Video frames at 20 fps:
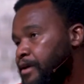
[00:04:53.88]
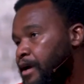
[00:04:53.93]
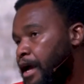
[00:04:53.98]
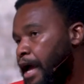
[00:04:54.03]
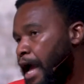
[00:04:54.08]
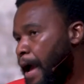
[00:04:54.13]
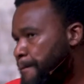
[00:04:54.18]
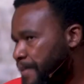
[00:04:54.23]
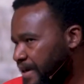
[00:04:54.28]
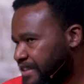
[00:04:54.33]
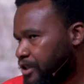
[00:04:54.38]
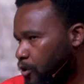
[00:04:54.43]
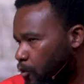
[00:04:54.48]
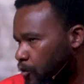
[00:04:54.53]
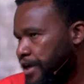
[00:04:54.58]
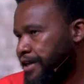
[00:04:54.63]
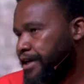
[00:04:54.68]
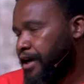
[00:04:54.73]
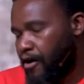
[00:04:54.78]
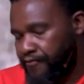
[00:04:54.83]
A better
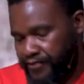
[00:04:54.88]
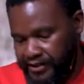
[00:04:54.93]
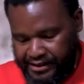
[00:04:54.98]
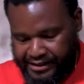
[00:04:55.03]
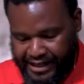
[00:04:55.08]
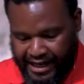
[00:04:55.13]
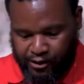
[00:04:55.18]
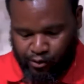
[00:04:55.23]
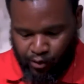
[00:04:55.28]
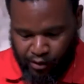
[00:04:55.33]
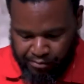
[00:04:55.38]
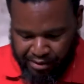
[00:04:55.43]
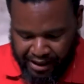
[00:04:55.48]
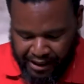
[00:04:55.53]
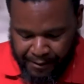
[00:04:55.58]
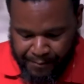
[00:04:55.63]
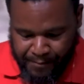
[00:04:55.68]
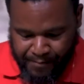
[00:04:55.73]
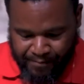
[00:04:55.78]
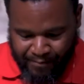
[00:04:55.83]
reading of this text would
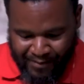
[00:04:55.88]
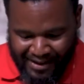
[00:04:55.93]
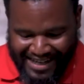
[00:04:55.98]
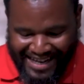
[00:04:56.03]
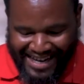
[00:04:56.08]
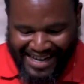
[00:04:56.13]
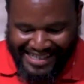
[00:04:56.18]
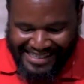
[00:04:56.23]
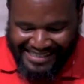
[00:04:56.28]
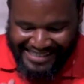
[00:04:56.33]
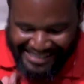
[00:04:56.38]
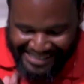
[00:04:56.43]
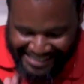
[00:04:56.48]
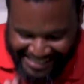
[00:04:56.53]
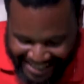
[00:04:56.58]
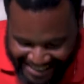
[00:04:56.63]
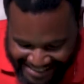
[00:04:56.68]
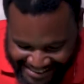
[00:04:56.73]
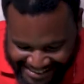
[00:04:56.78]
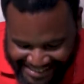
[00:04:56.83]
be,
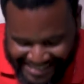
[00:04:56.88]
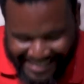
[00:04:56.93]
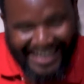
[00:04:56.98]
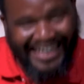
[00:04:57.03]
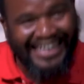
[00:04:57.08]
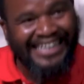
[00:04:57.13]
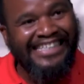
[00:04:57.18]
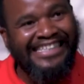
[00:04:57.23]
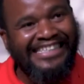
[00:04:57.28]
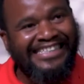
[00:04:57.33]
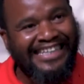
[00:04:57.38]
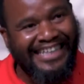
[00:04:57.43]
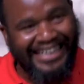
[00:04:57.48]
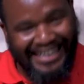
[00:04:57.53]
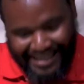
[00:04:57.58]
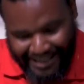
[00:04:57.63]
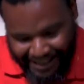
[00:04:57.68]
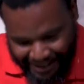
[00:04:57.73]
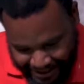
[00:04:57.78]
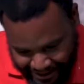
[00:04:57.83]
since
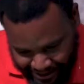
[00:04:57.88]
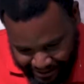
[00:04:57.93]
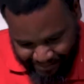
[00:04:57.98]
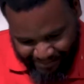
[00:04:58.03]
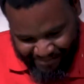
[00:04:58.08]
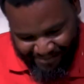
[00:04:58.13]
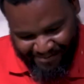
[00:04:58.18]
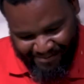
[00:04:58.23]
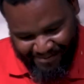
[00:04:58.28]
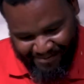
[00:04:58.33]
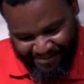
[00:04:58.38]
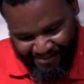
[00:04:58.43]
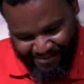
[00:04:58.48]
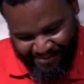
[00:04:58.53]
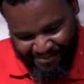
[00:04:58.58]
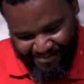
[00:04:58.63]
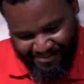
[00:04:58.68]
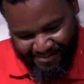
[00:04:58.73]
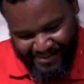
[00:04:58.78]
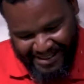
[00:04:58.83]
indeed,
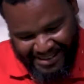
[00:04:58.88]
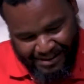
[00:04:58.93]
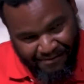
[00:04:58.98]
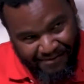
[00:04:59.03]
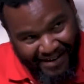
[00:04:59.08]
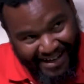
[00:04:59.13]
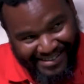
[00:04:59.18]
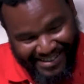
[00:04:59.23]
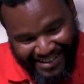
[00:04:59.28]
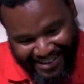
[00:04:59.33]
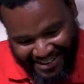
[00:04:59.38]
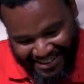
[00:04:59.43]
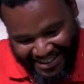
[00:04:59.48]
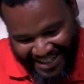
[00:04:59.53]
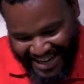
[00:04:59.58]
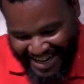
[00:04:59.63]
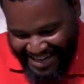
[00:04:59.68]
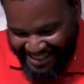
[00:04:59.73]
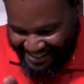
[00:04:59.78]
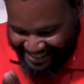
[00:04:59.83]
it's emphatic,
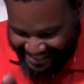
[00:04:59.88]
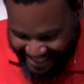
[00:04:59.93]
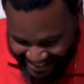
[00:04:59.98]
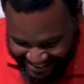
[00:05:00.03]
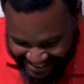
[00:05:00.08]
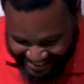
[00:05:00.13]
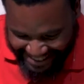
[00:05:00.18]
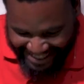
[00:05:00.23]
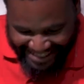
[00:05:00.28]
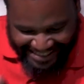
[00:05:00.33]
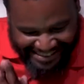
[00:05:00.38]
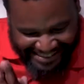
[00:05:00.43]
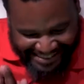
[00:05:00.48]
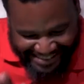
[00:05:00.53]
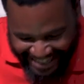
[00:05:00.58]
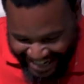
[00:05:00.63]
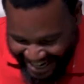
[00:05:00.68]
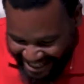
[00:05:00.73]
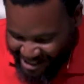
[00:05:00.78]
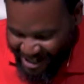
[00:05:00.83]
Since
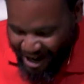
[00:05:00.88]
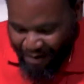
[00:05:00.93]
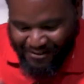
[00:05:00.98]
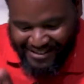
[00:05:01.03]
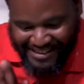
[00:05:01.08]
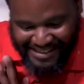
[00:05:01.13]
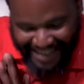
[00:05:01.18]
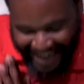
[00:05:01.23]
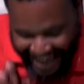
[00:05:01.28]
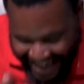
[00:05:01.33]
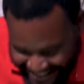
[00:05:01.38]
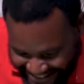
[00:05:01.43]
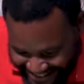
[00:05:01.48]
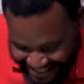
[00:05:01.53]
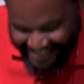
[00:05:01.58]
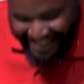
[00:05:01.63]
indeed you have tasted